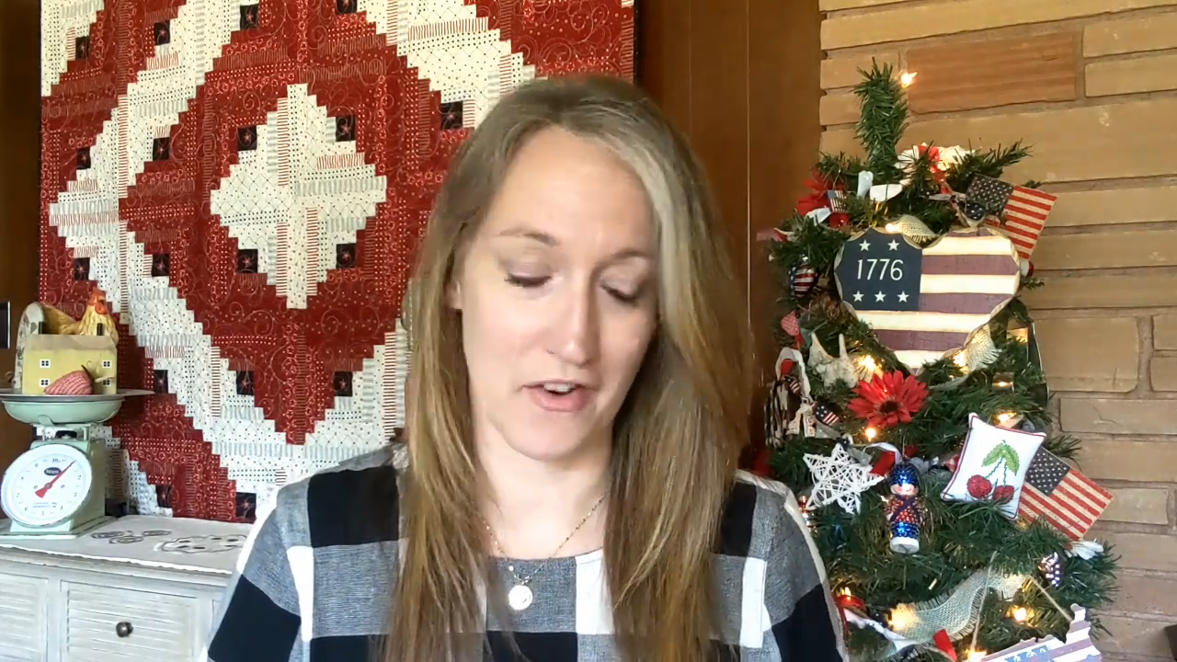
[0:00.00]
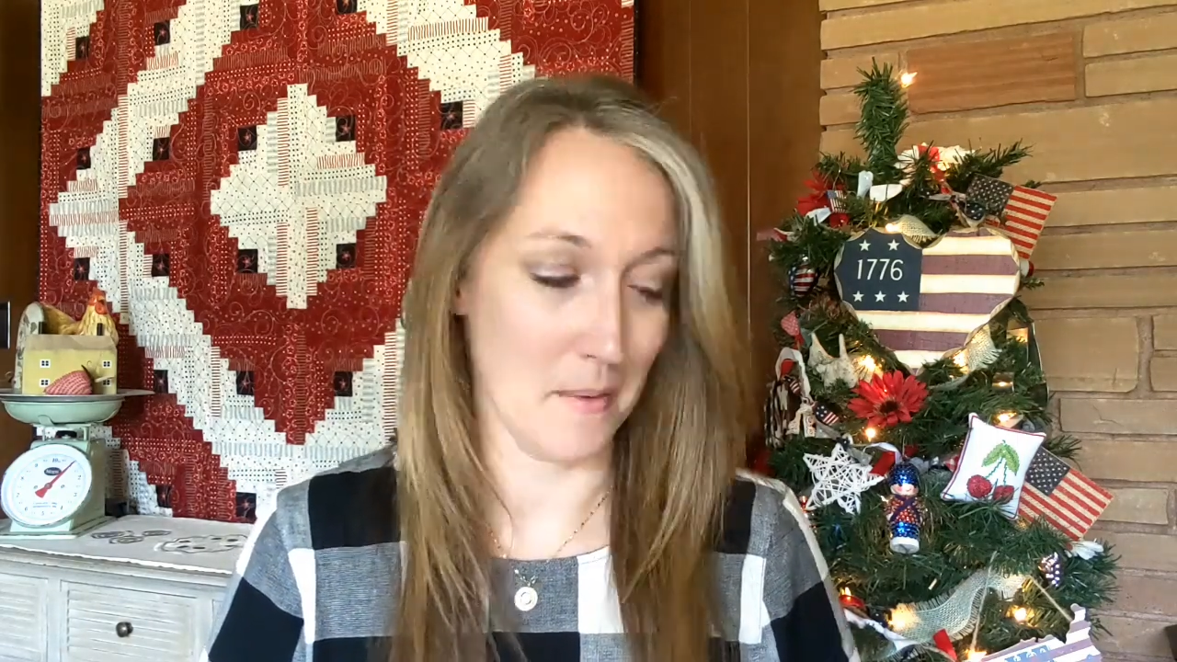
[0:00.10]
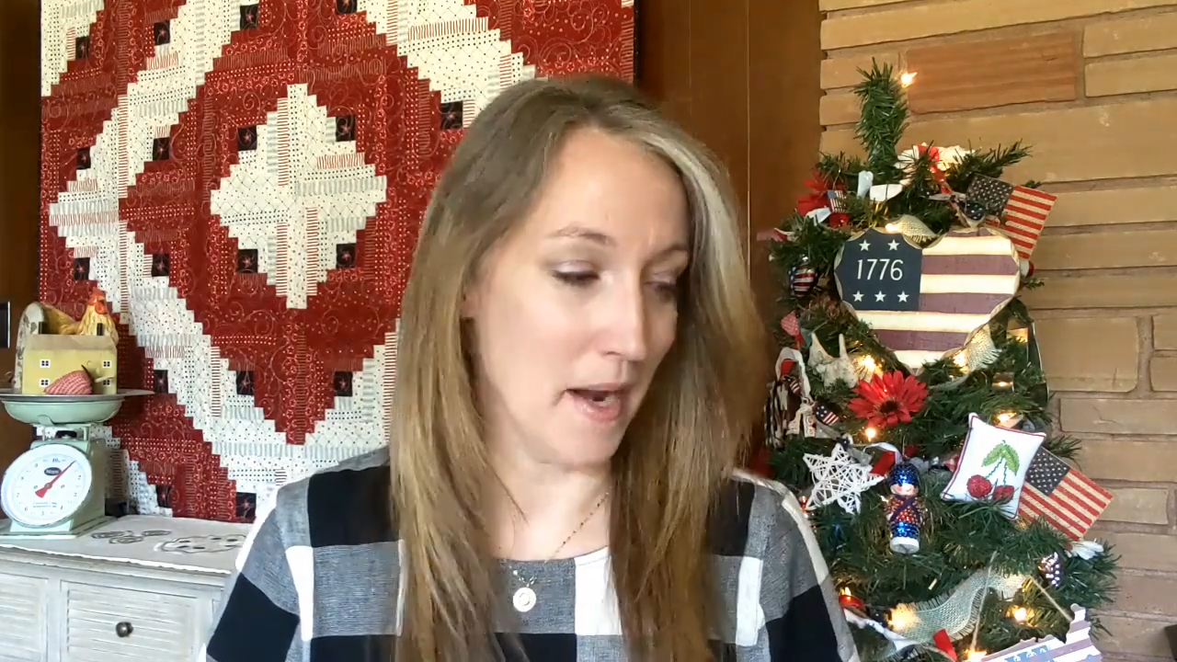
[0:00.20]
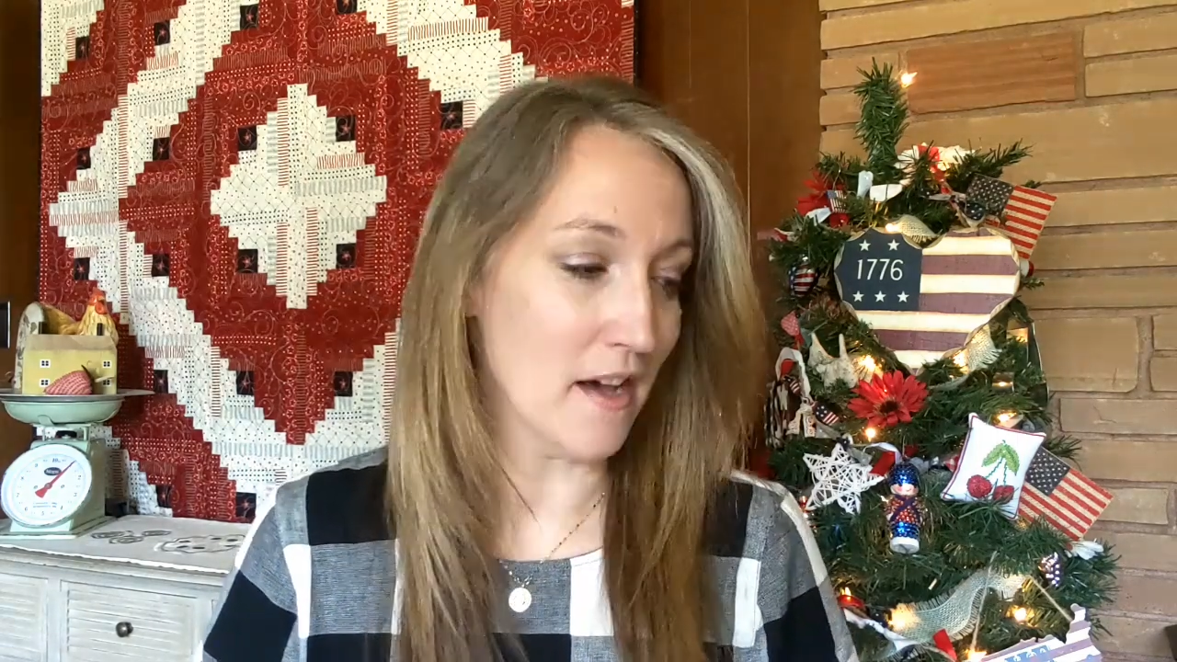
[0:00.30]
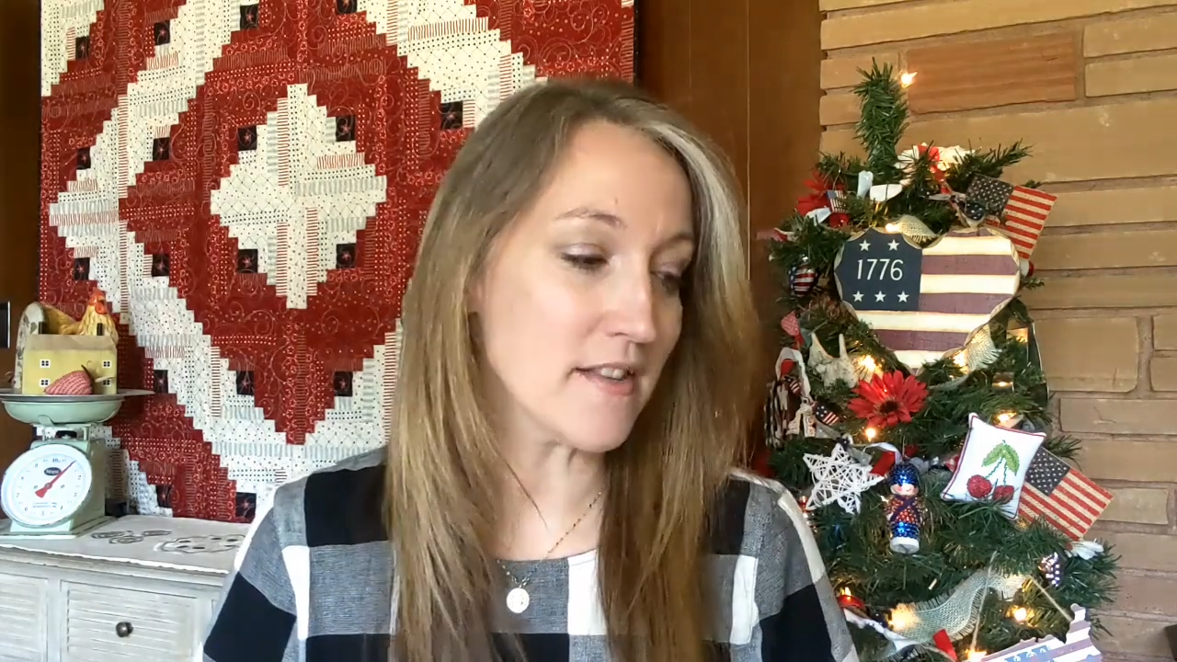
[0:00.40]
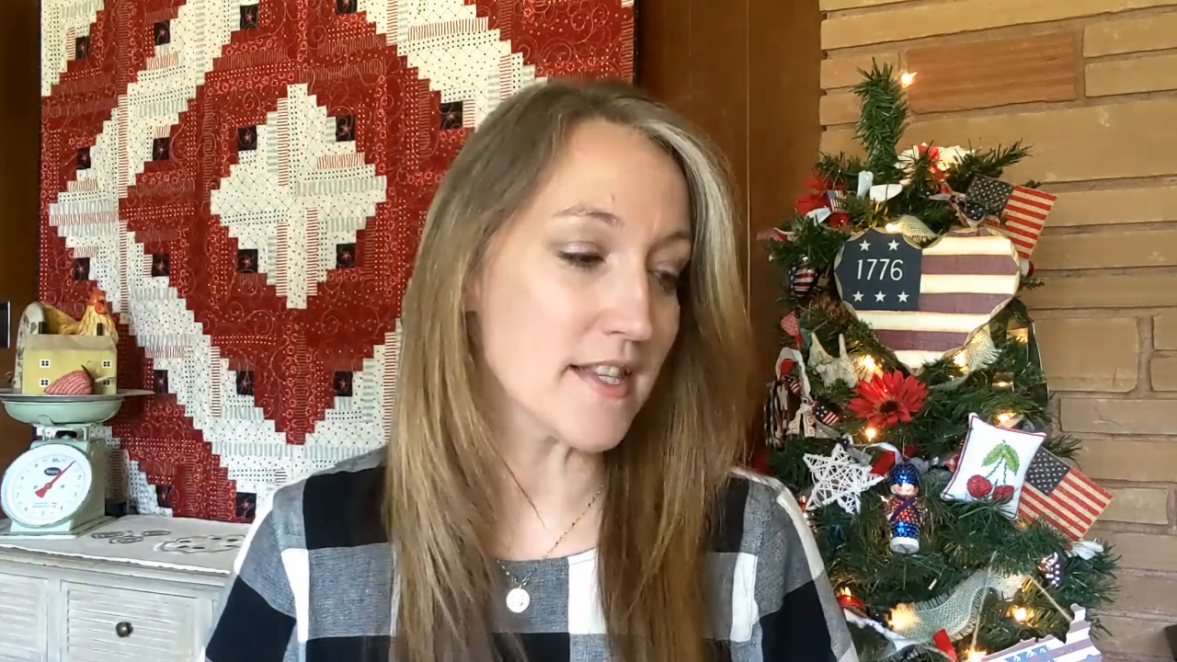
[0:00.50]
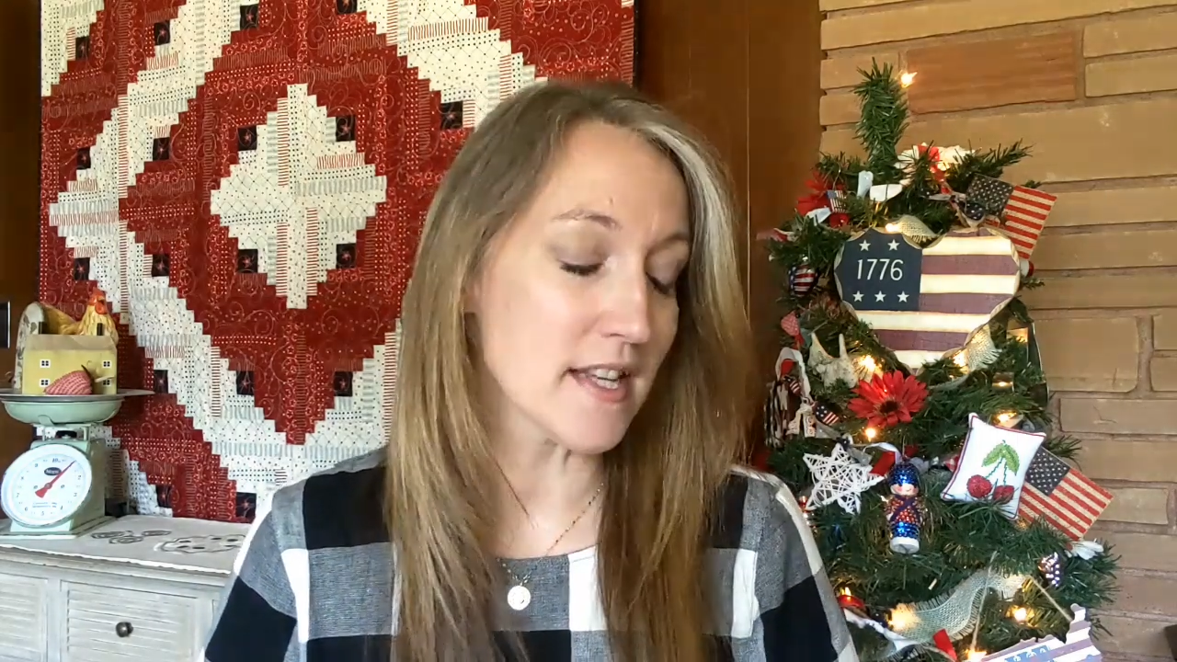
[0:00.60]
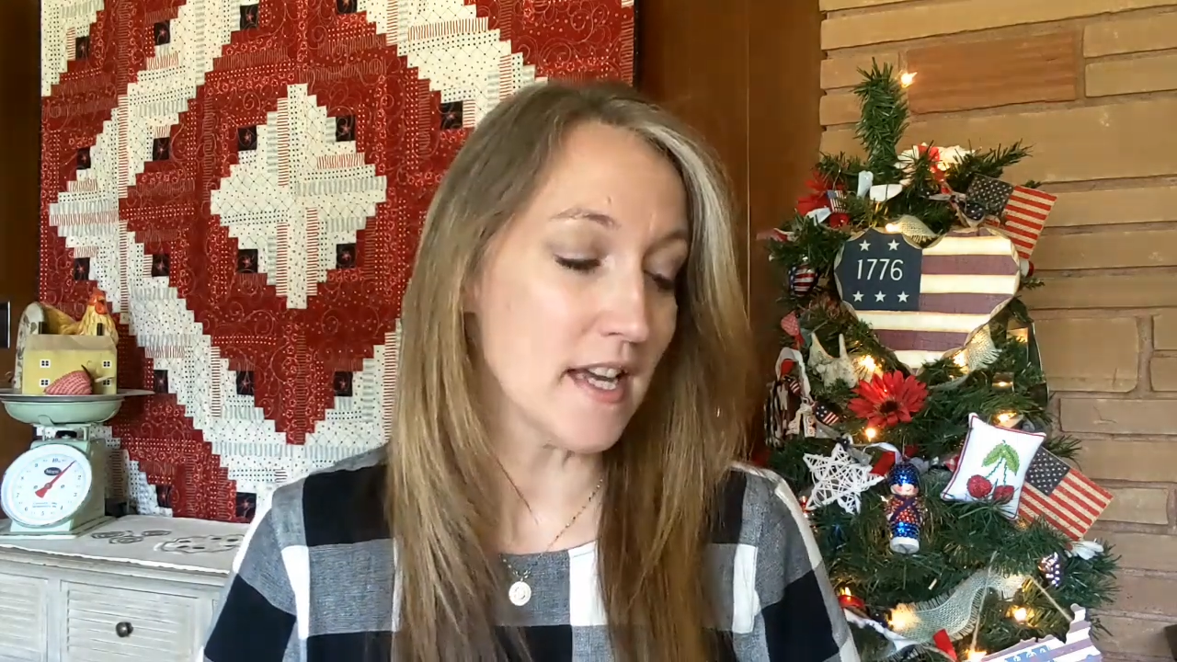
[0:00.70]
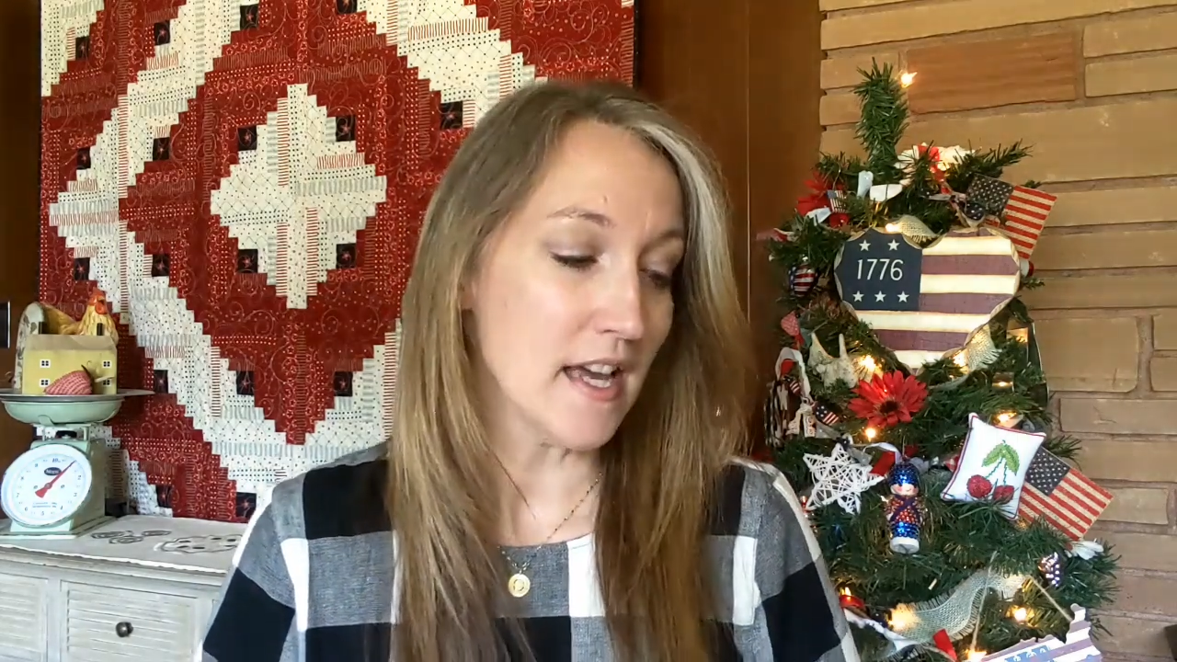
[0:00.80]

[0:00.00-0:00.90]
Farmhouse,